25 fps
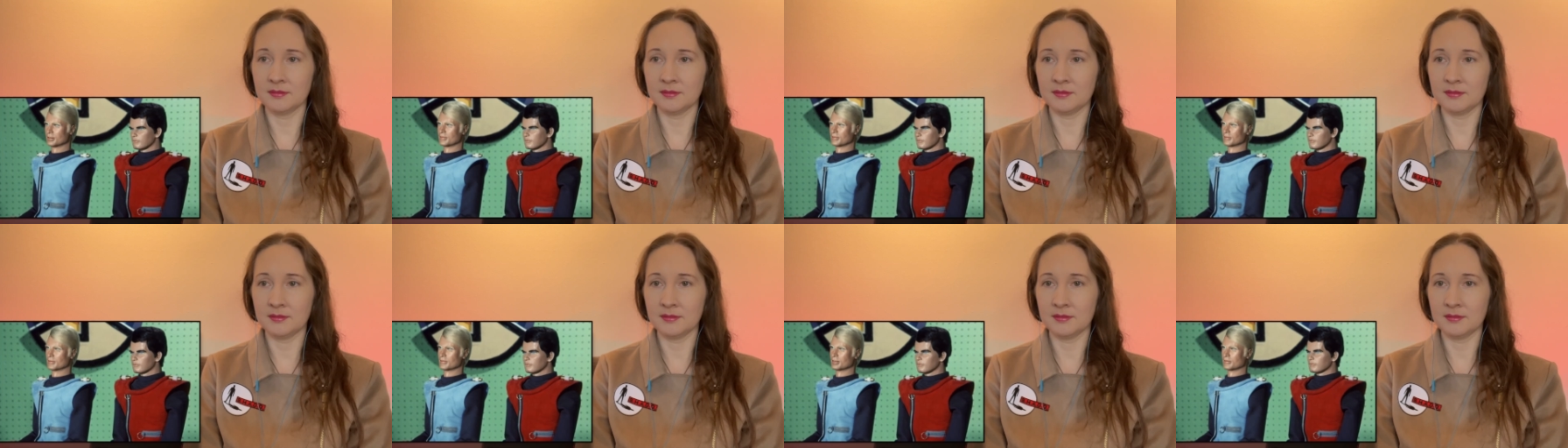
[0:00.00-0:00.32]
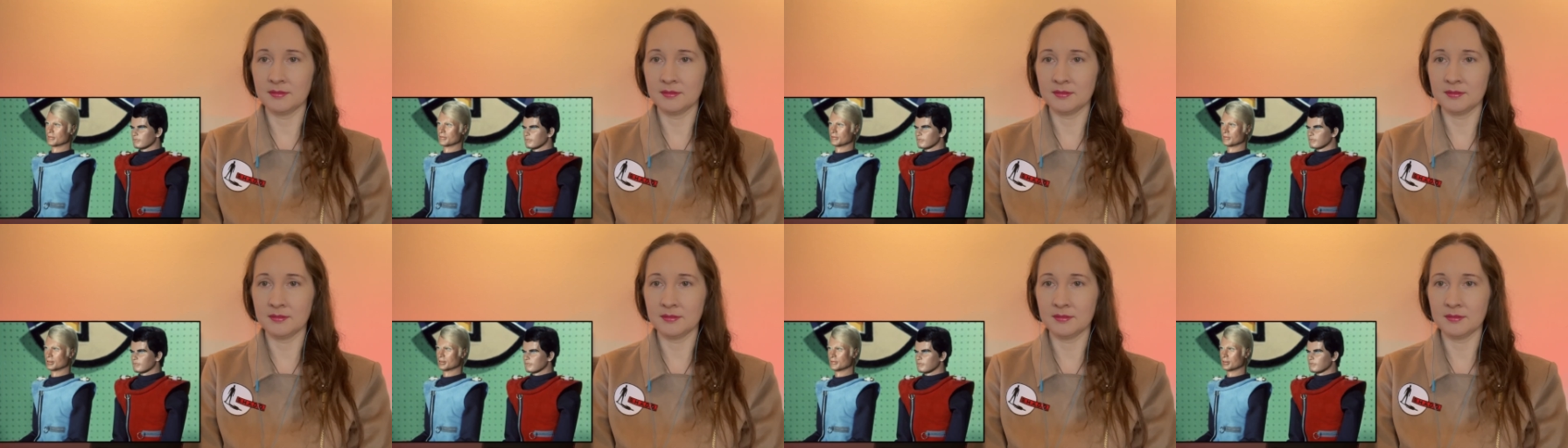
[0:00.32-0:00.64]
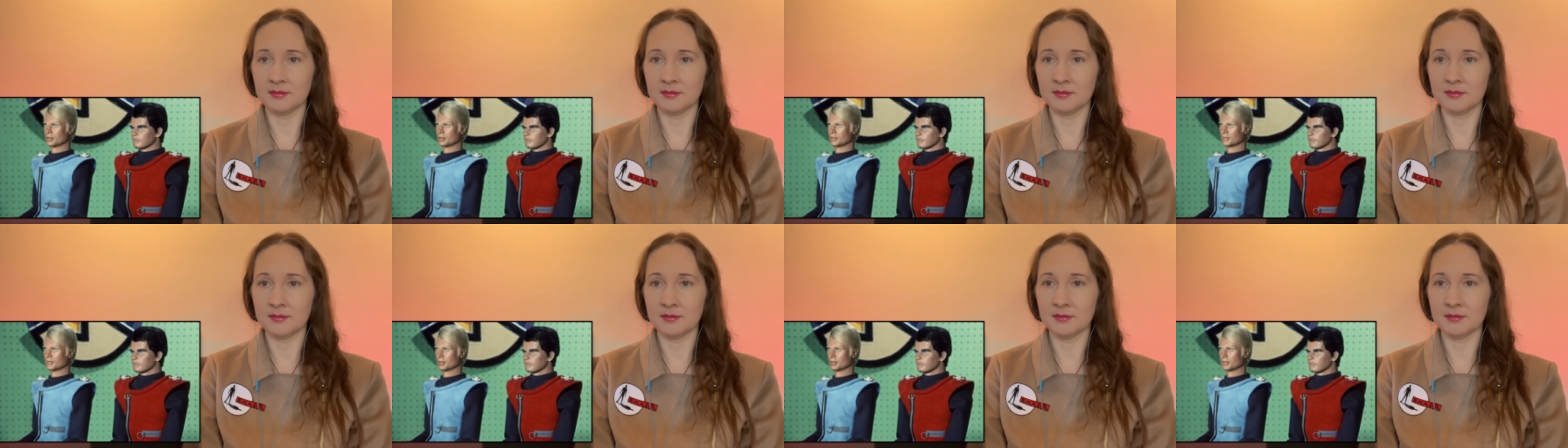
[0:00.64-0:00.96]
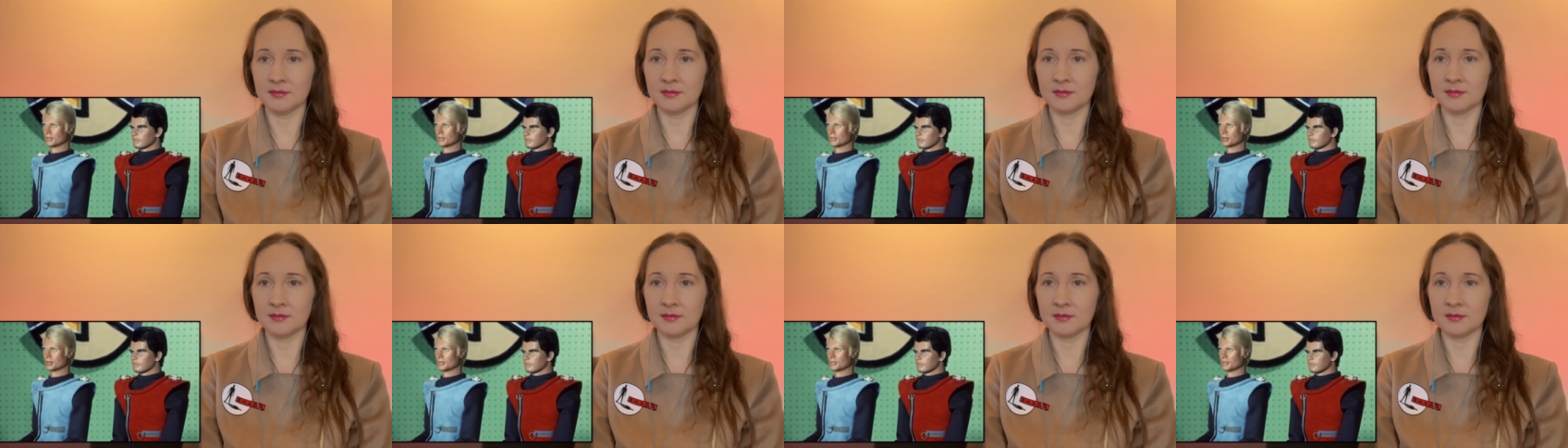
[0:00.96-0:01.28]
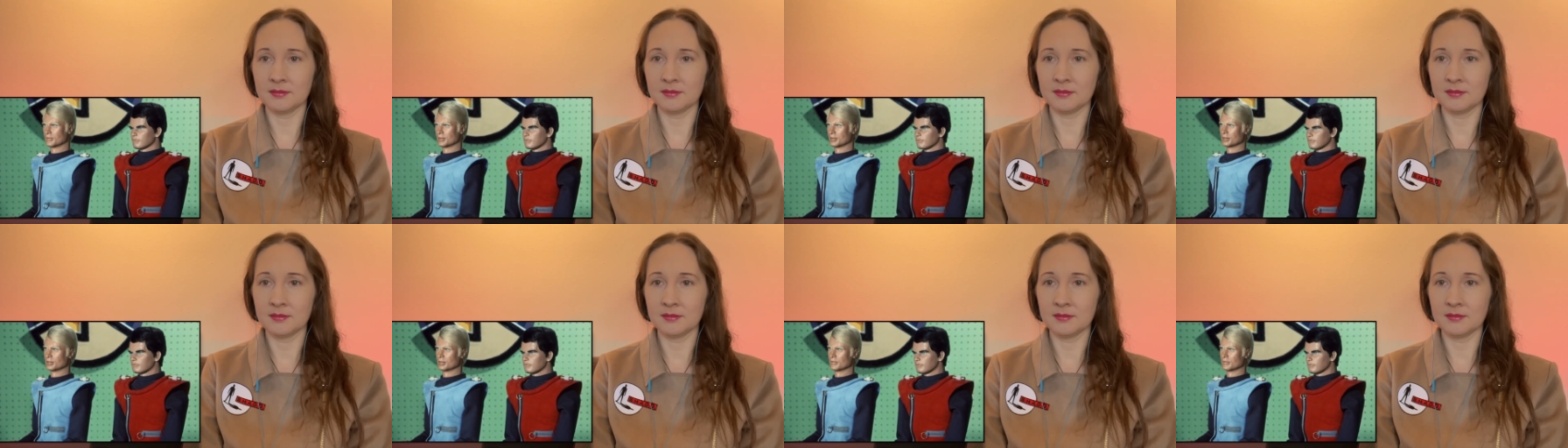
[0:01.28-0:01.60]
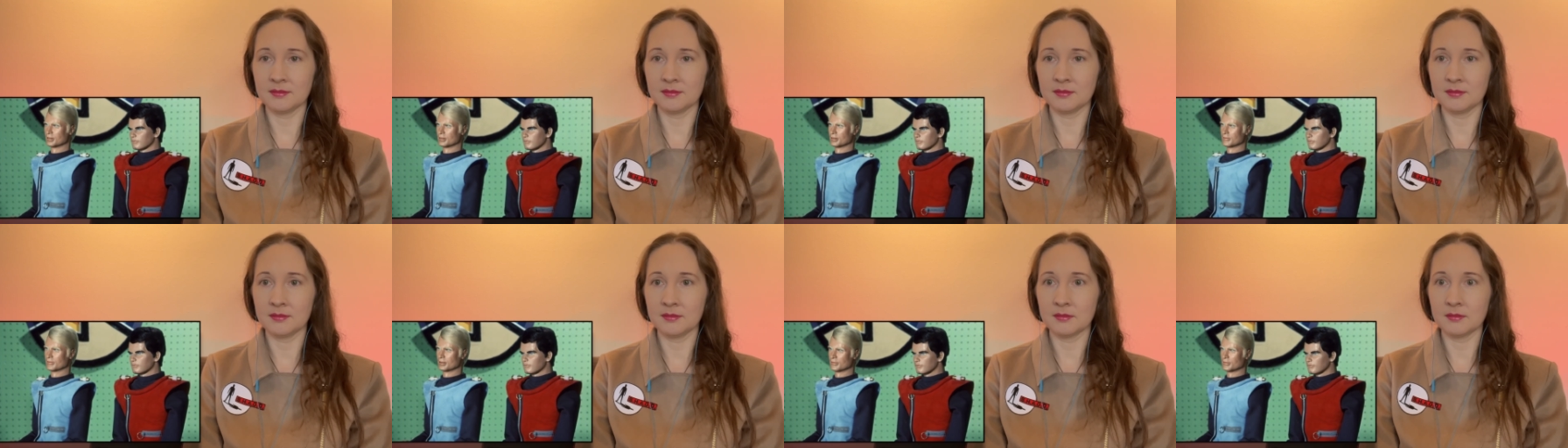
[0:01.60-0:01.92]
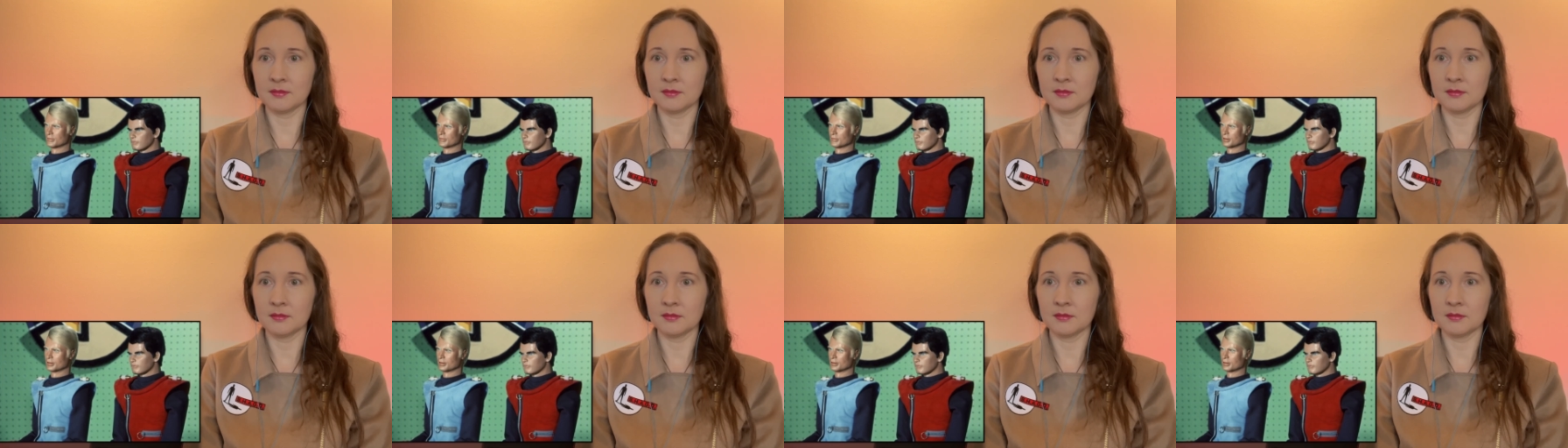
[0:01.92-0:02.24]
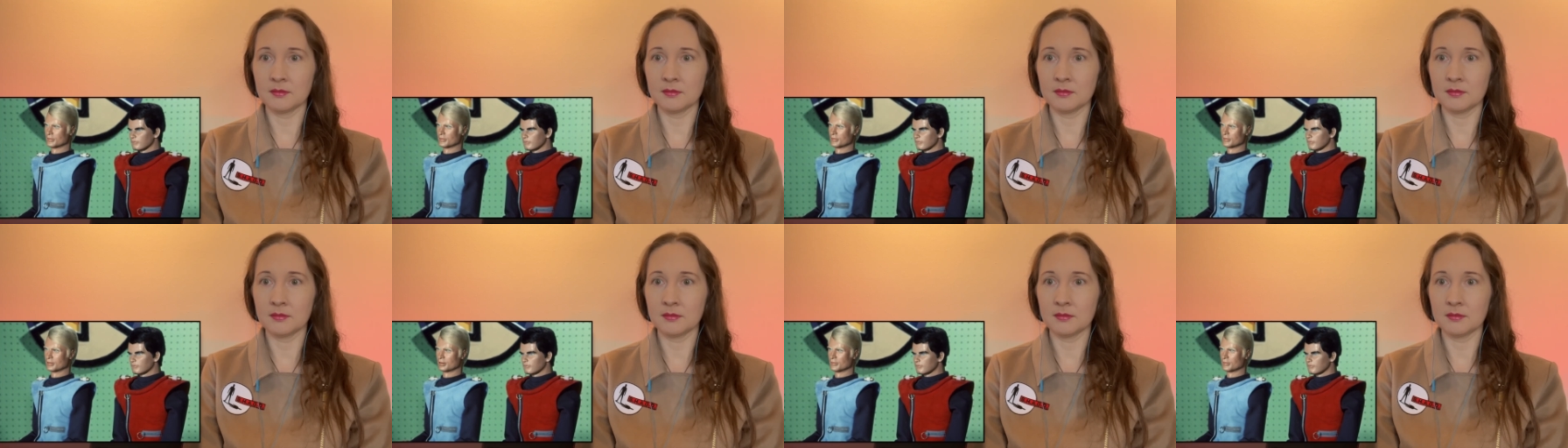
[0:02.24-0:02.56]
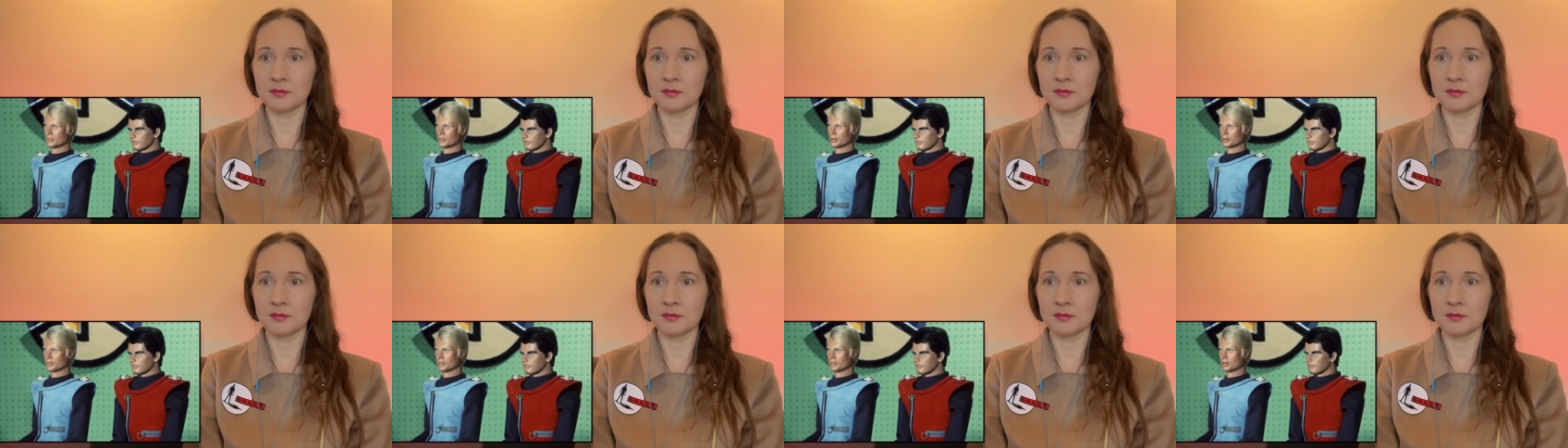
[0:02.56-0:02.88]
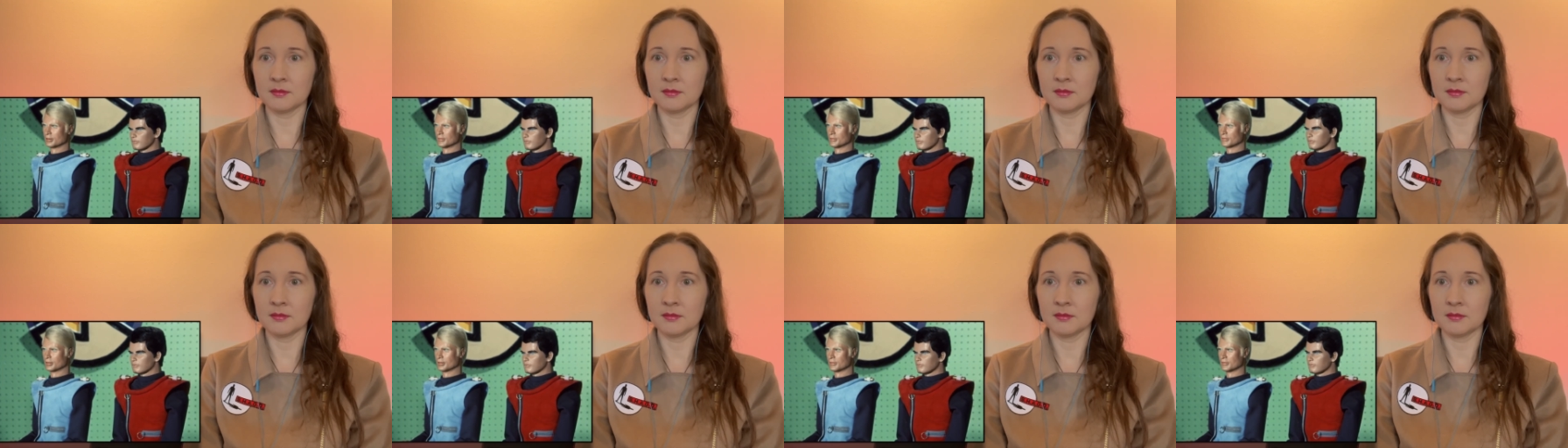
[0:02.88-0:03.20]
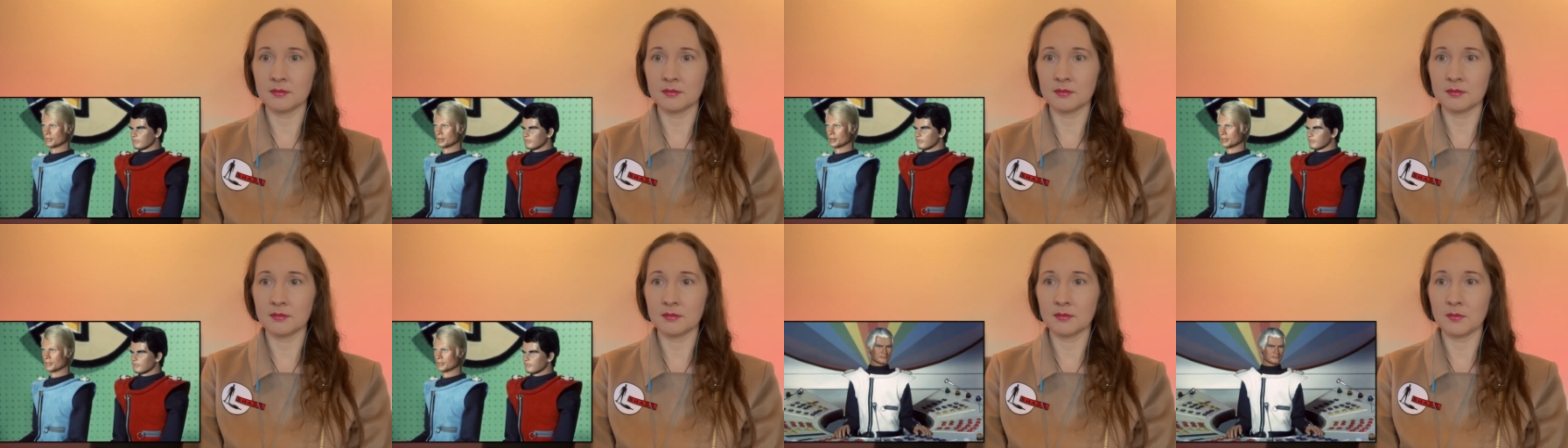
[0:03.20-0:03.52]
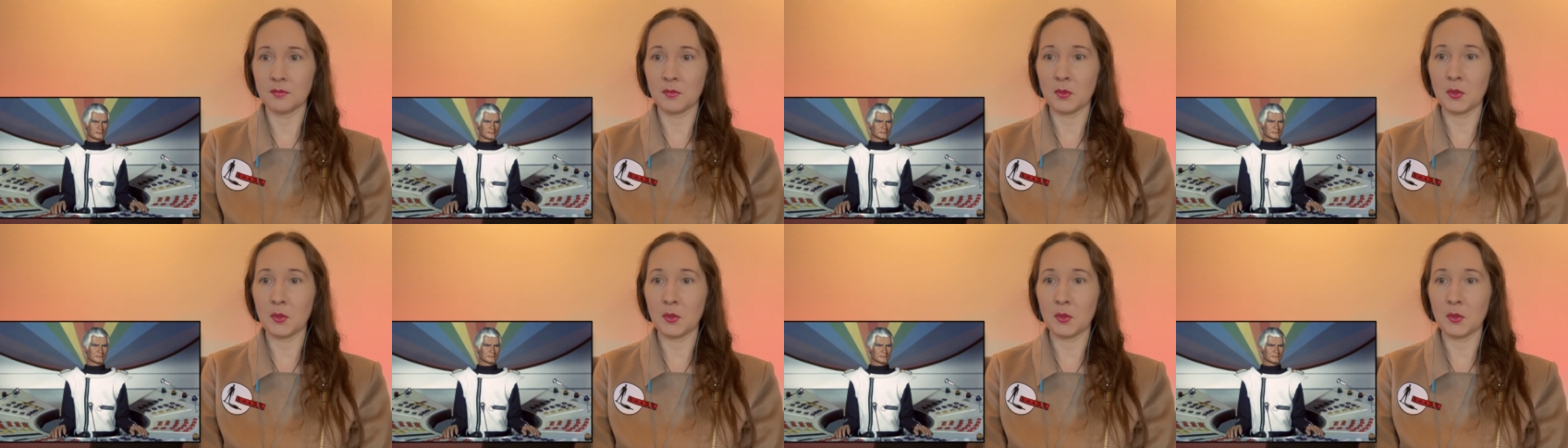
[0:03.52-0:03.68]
And with Destiny on vacation in Paris, she's the most likely target.